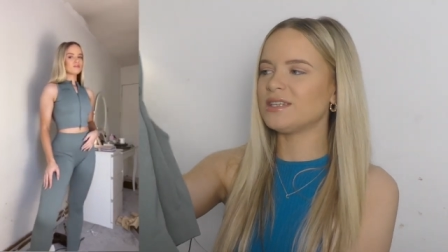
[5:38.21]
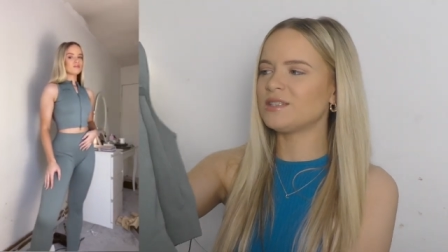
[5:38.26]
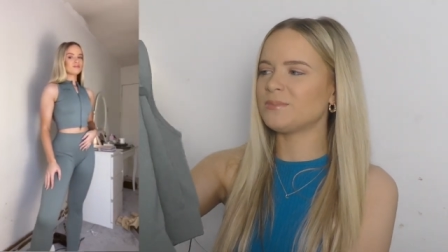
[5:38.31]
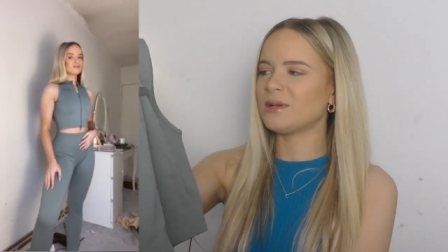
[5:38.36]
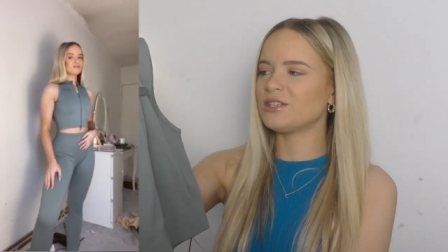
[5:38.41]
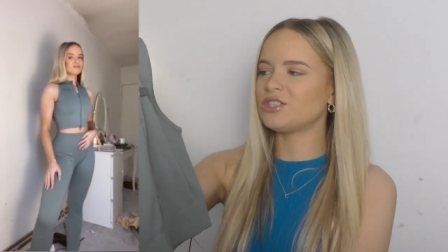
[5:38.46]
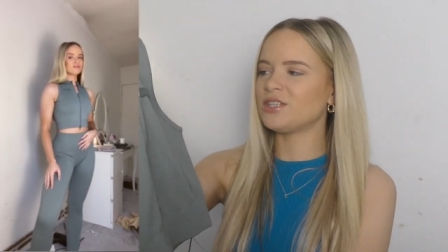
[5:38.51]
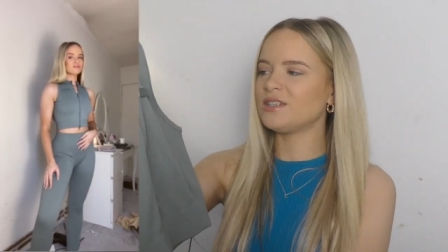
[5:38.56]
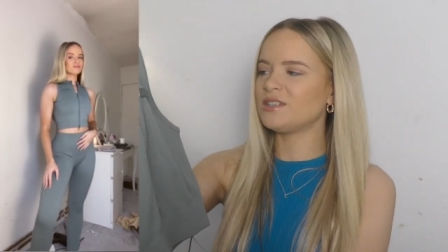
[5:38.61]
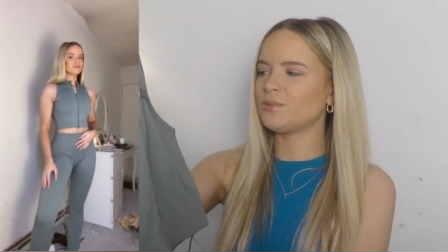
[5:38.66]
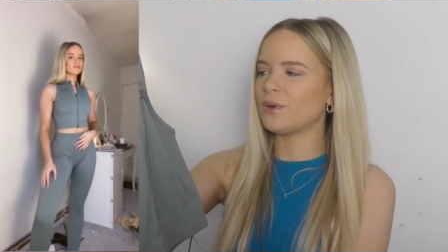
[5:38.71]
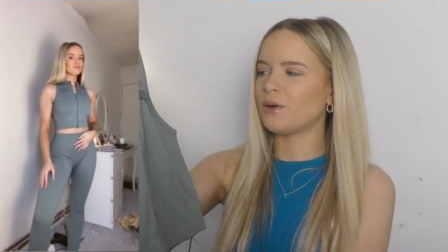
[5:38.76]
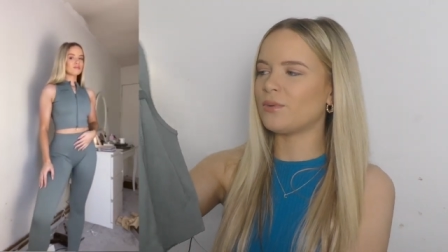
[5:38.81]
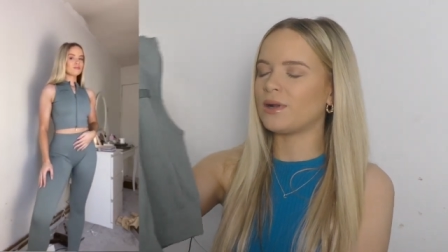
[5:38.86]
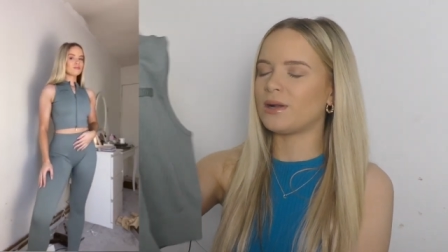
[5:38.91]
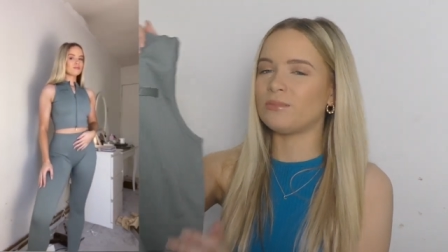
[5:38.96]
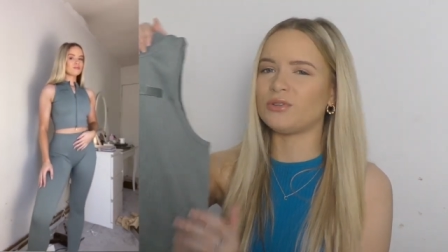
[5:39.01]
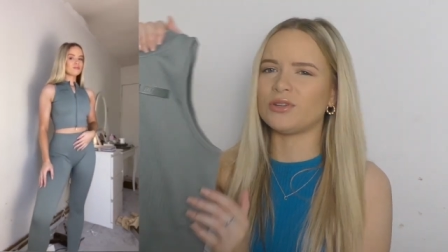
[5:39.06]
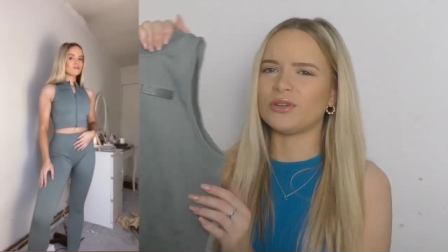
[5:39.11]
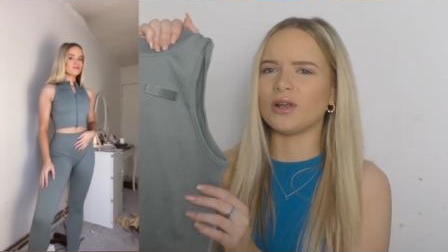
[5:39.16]
especially as well
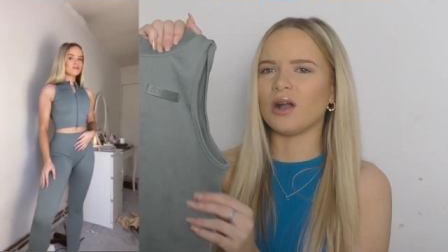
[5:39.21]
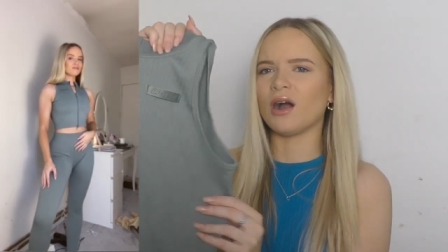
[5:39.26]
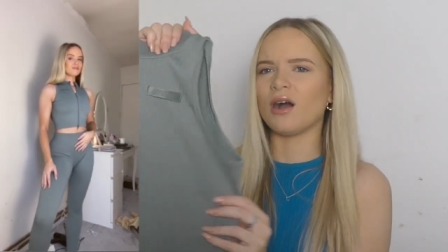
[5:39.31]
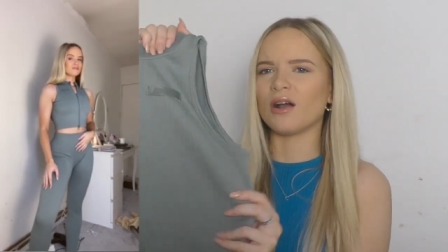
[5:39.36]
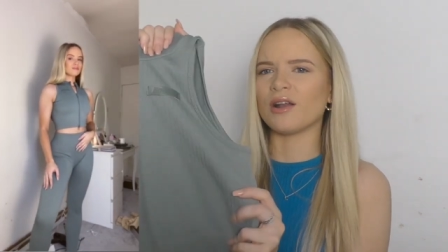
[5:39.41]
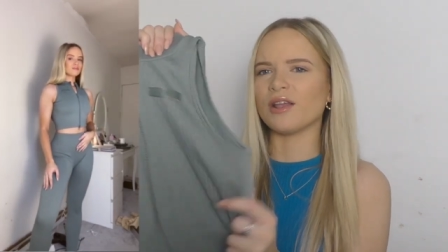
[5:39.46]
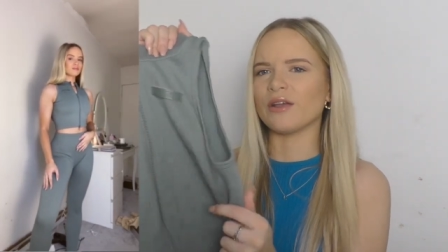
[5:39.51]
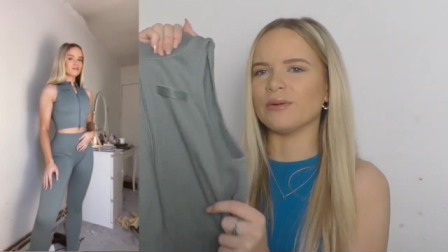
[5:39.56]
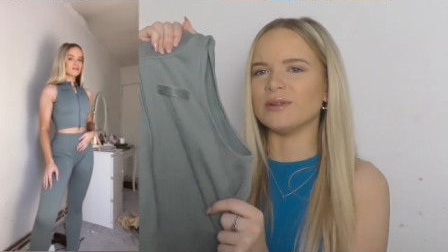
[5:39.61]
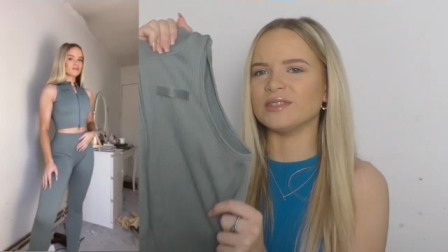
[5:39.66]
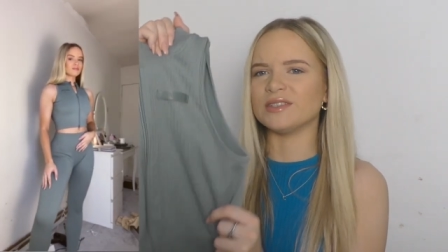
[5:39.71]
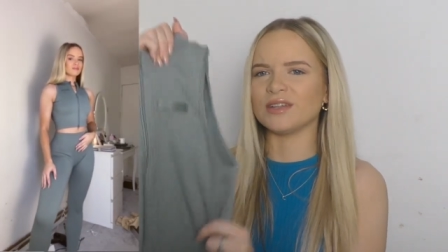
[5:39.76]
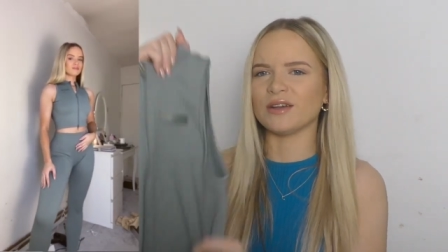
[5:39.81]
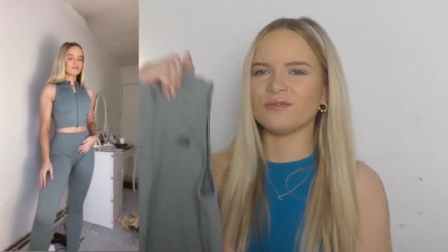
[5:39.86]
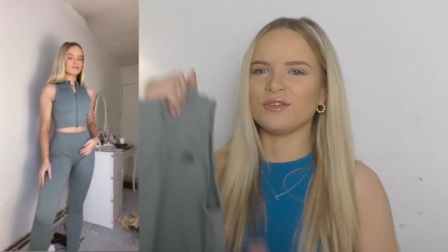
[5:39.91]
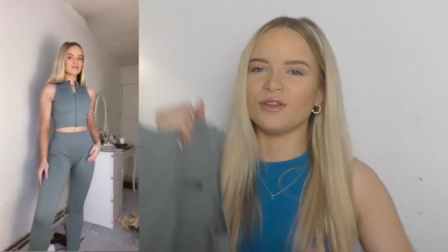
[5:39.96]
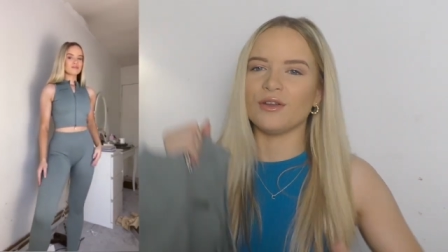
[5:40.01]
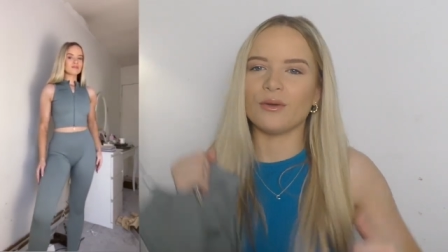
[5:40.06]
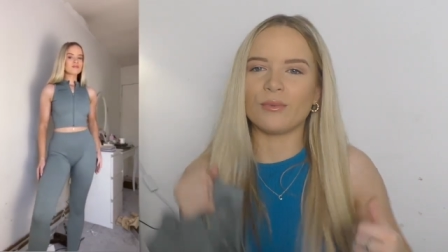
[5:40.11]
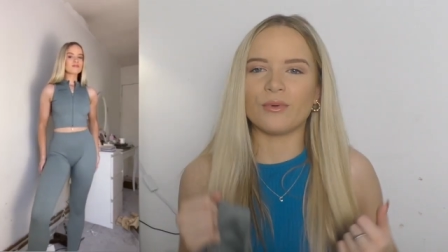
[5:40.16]
when I'm doing cardio and
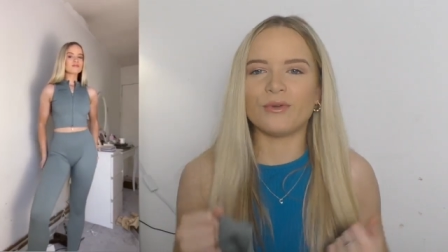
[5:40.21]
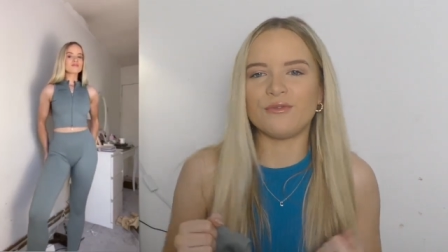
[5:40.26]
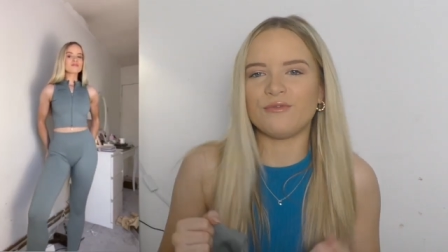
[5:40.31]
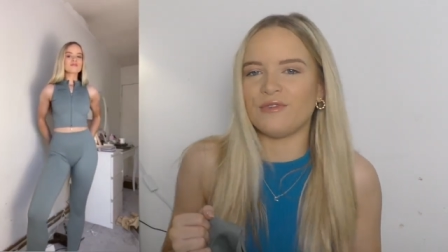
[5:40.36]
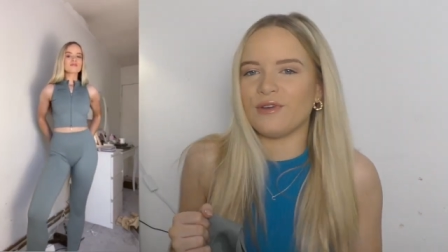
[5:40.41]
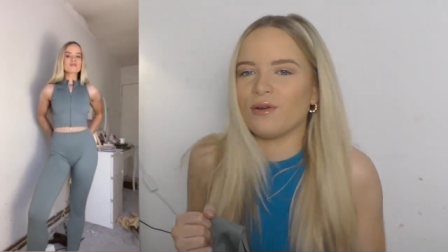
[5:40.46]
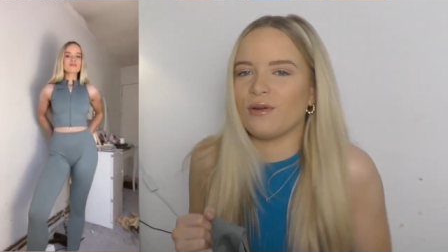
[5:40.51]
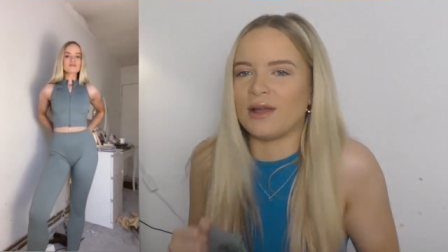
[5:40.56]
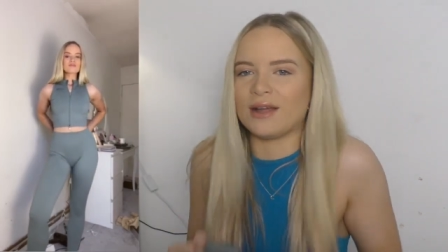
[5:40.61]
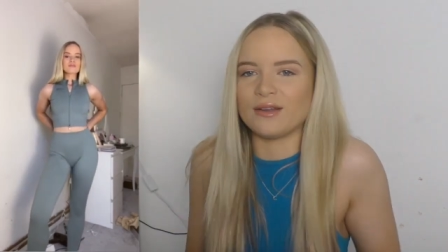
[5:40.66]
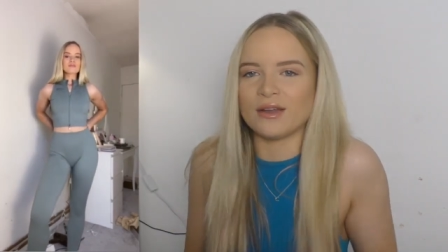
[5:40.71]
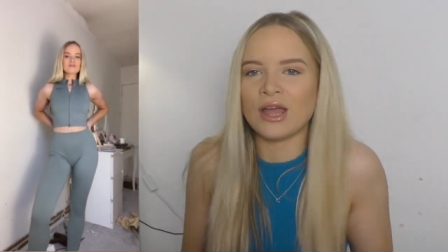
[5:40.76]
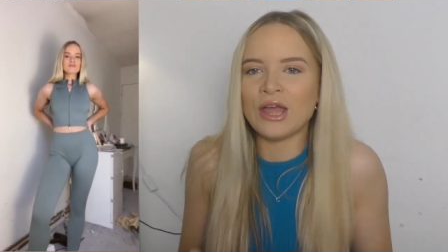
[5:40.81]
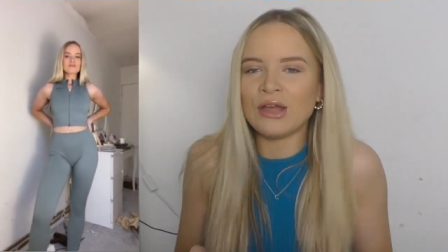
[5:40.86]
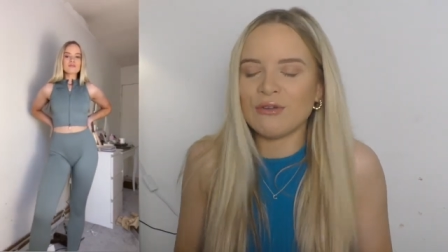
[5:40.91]
stuff. You don't want to feel like